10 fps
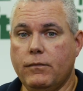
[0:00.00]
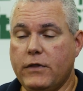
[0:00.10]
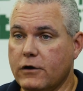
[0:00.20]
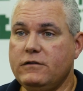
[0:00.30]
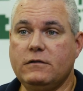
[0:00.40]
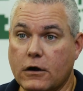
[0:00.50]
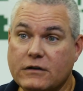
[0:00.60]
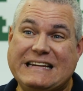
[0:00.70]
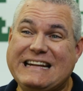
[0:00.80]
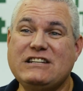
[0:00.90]
They're
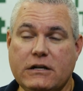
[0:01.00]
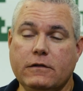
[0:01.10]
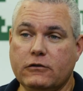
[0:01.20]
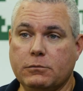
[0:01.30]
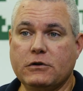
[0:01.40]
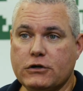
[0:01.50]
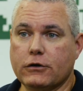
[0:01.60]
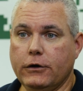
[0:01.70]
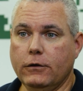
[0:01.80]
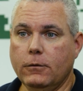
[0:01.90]
teaching this
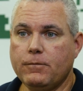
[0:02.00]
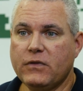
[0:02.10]
material.